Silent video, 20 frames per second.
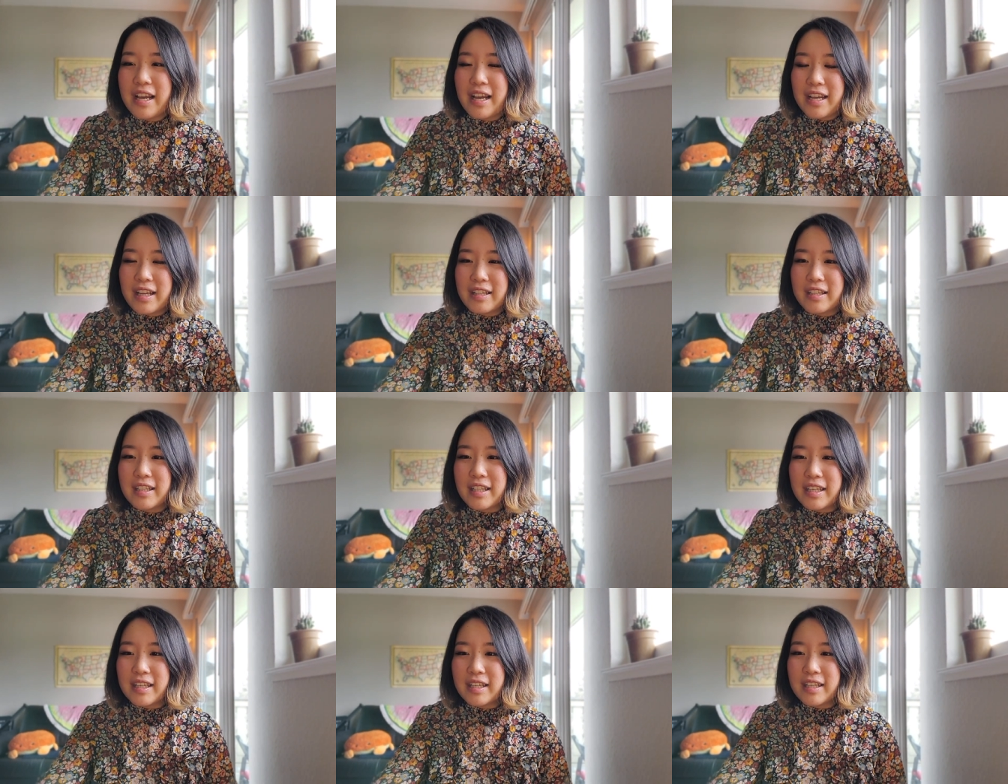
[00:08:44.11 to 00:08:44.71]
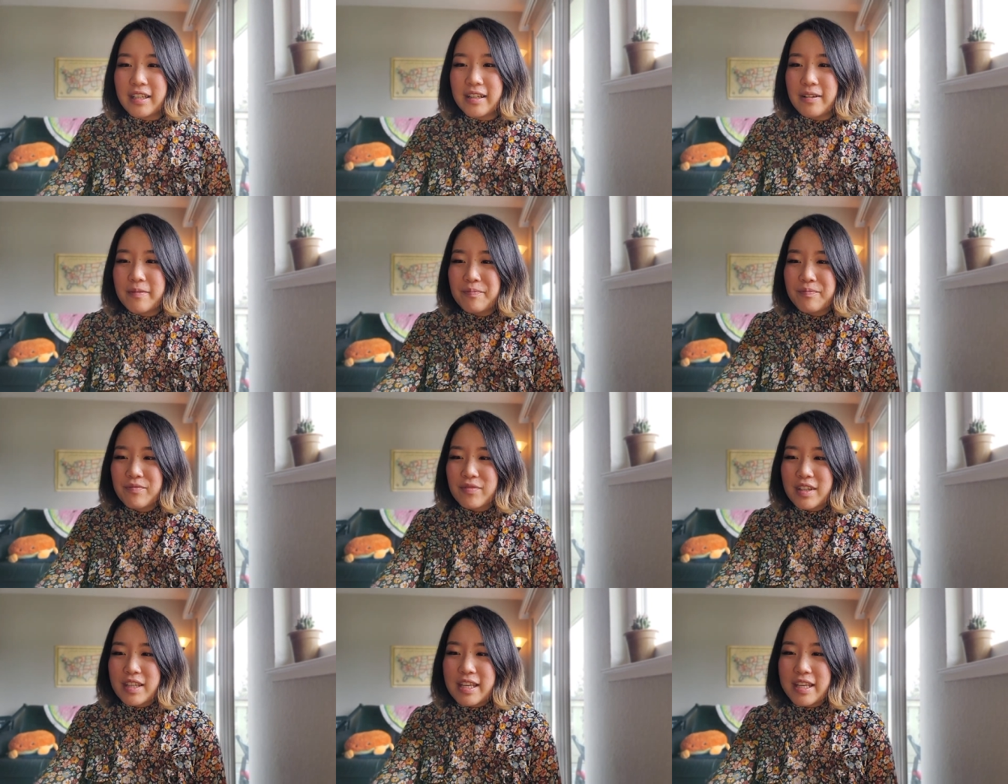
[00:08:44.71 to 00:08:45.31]
And then
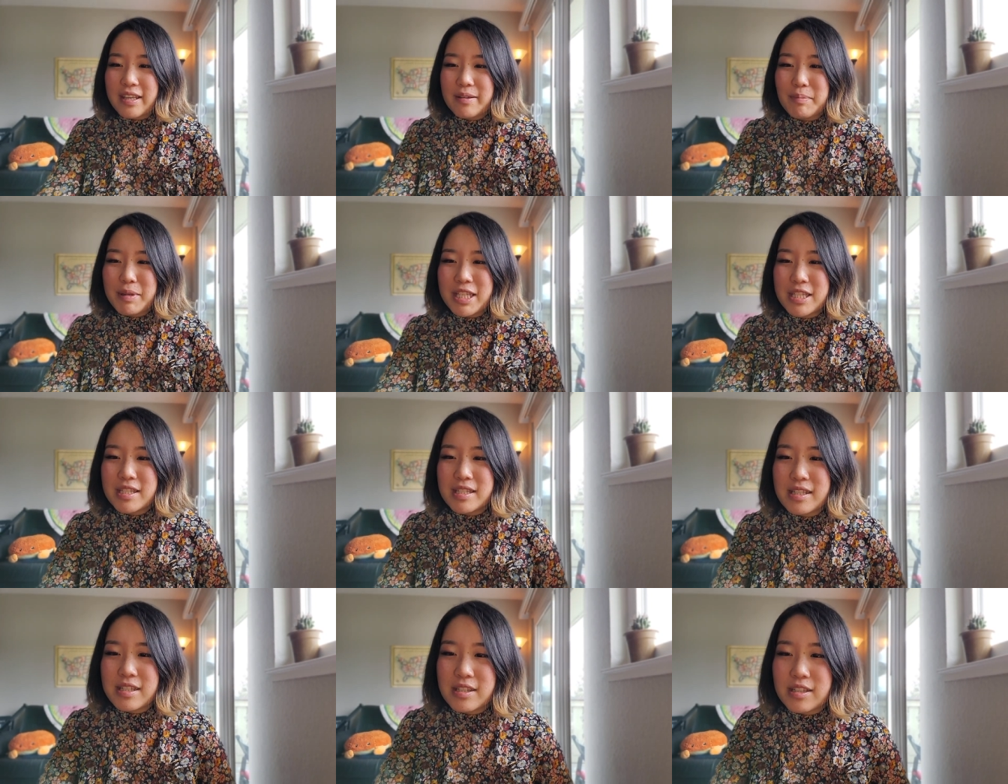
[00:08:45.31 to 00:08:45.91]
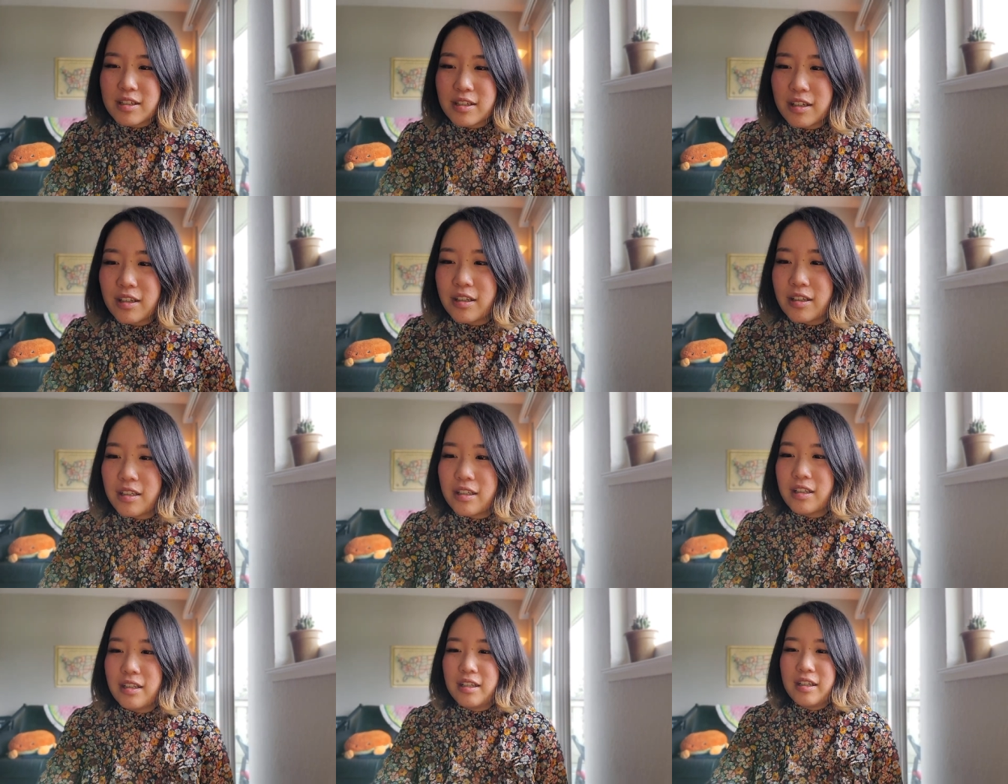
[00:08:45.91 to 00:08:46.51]
he meets this
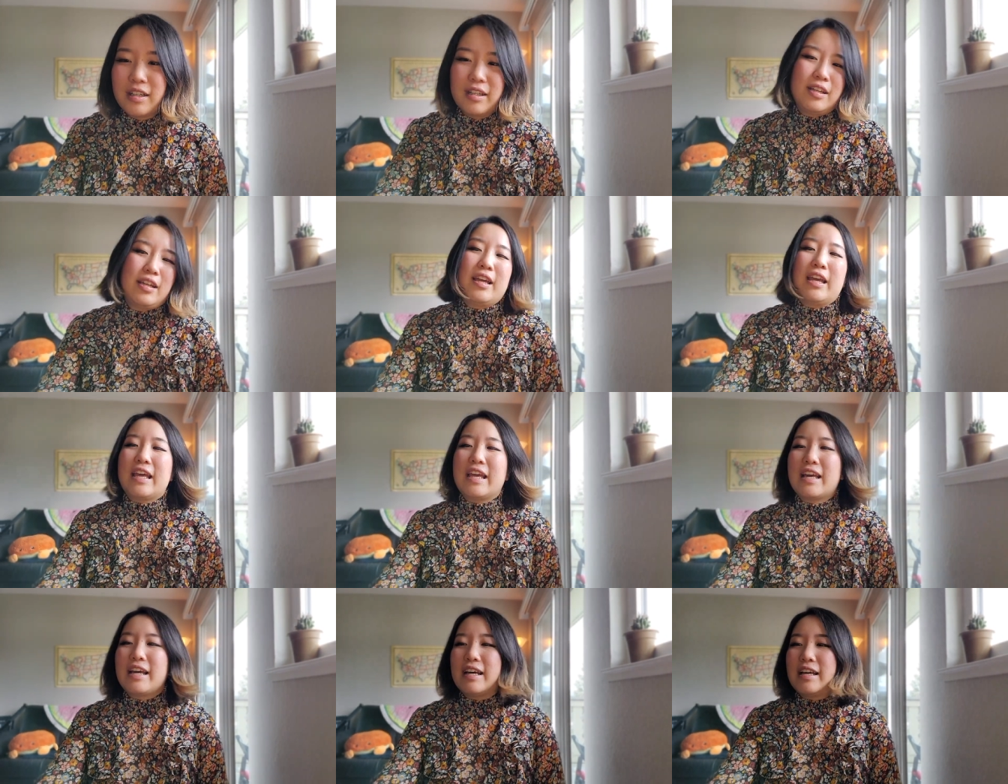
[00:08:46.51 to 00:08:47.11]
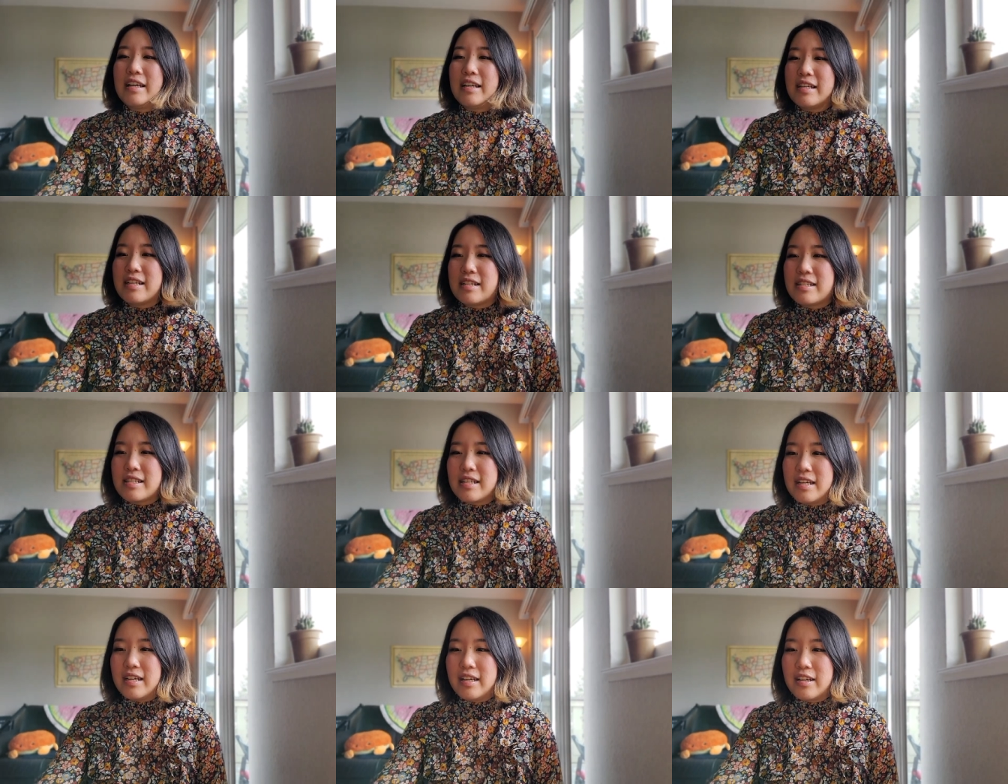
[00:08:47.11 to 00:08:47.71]
girl and
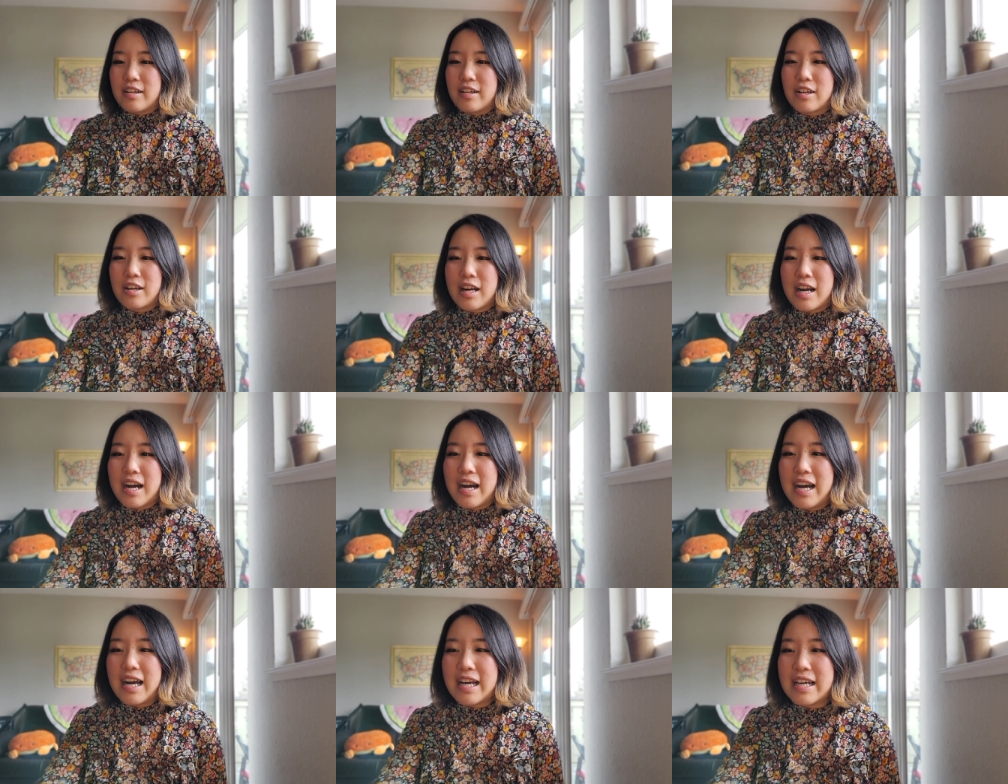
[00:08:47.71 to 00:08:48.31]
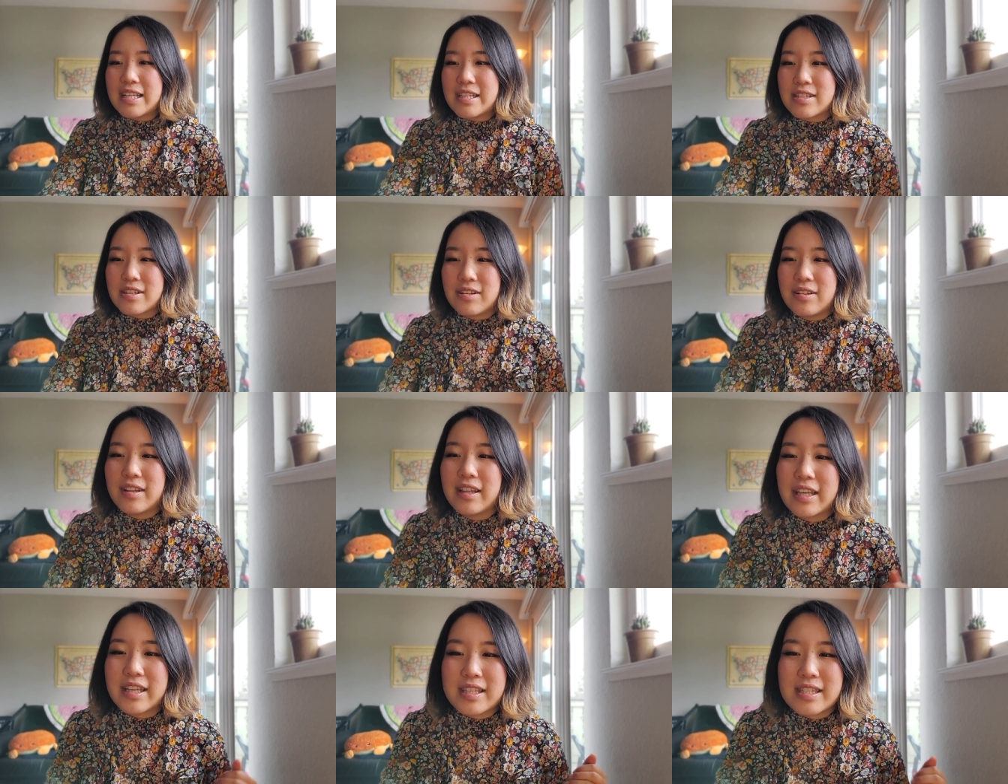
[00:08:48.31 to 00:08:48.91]
her eyes are
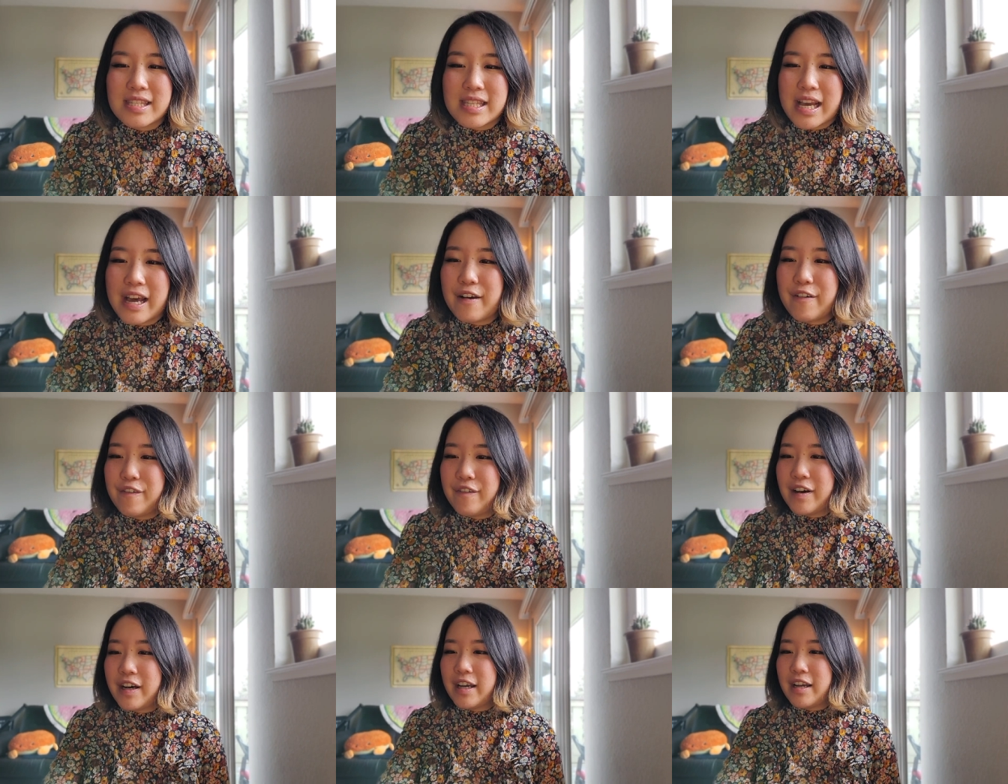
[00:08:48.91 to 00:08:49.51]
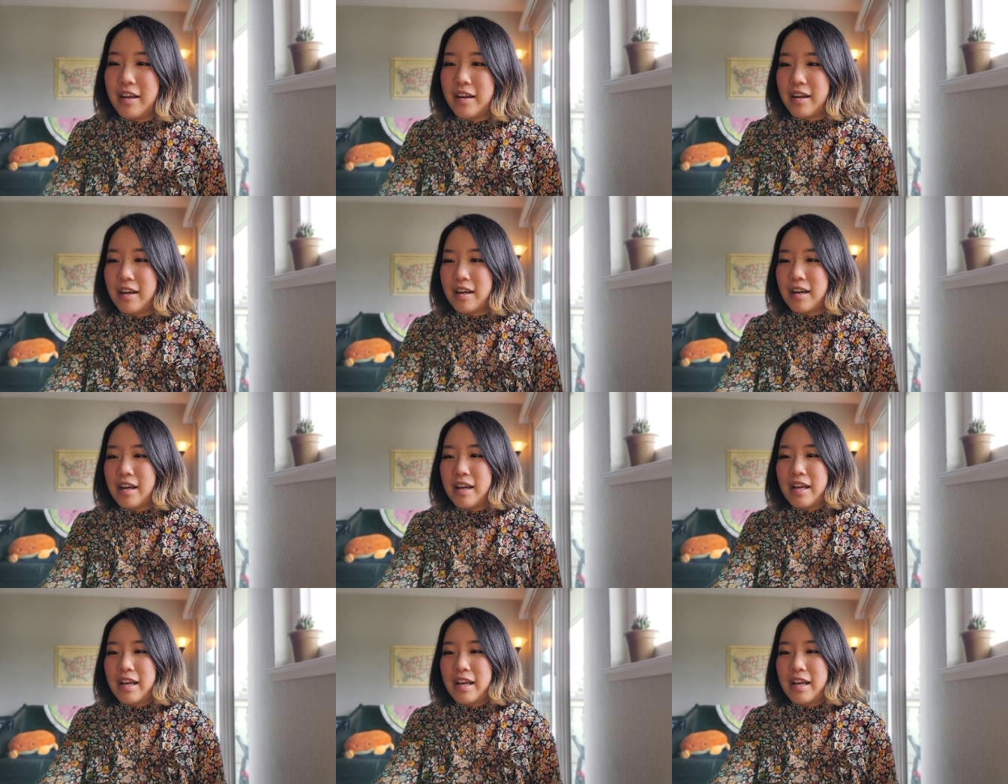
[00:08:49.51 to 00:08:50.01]
like sapphire